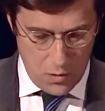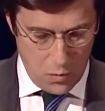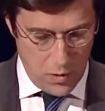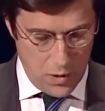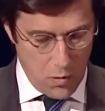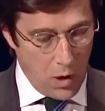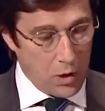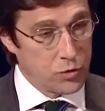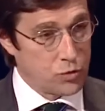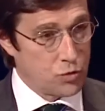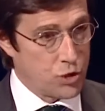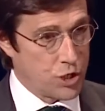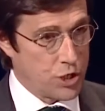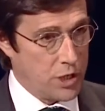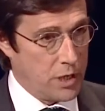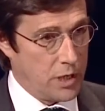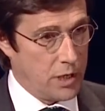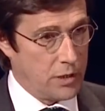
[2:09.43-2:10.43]
We want to
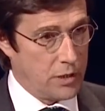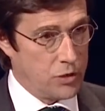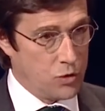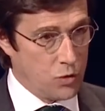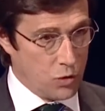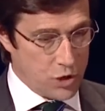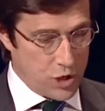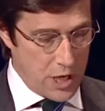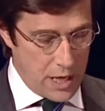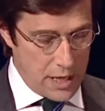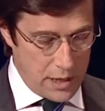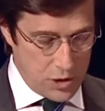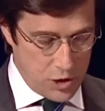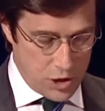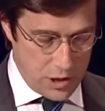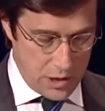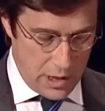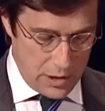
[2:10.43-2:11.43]
share your
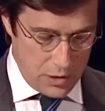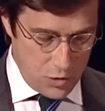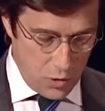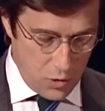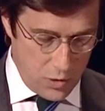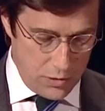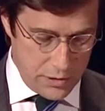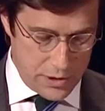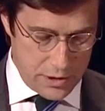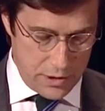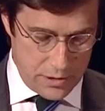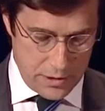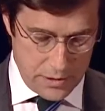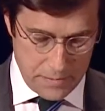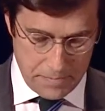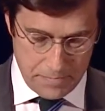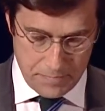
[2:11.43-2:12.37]
challenge and your concern.